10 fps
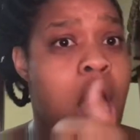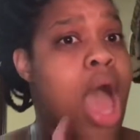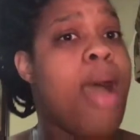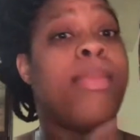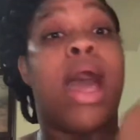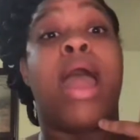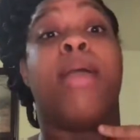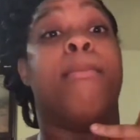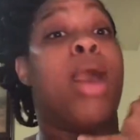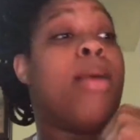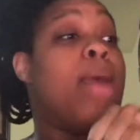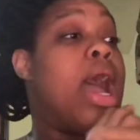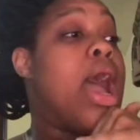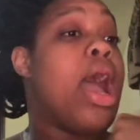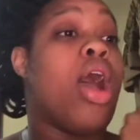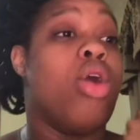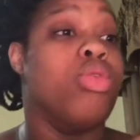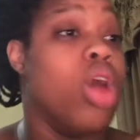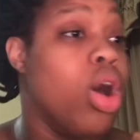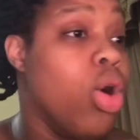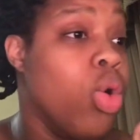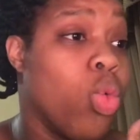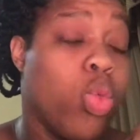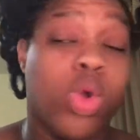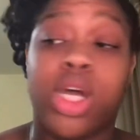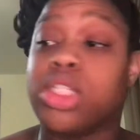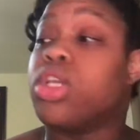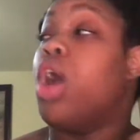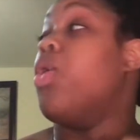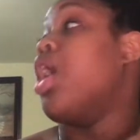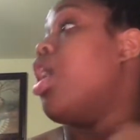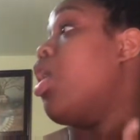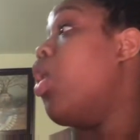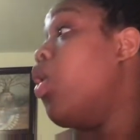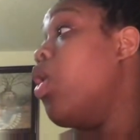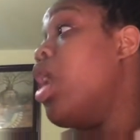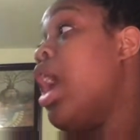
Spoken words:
I'm like, mama, I don't know what's going on.